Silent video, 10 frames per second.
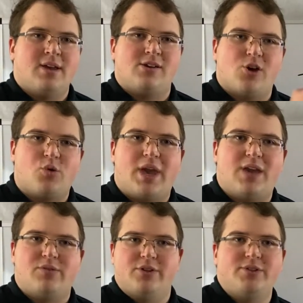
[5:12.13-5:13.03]
You're
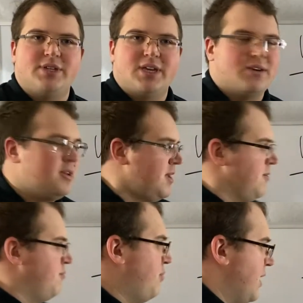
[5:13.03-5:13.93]
okay with losing it,
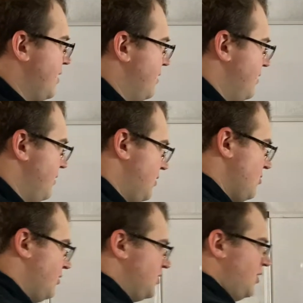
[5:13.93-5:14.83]
but
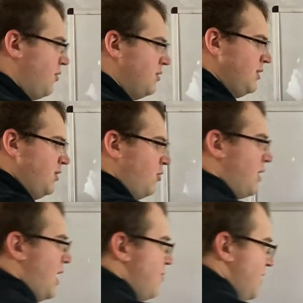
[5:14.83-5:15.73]
you're also
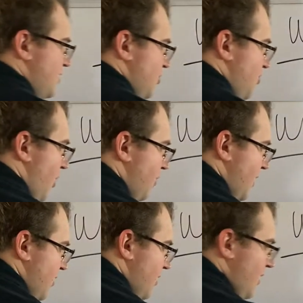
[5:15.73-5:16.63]
okay because you know that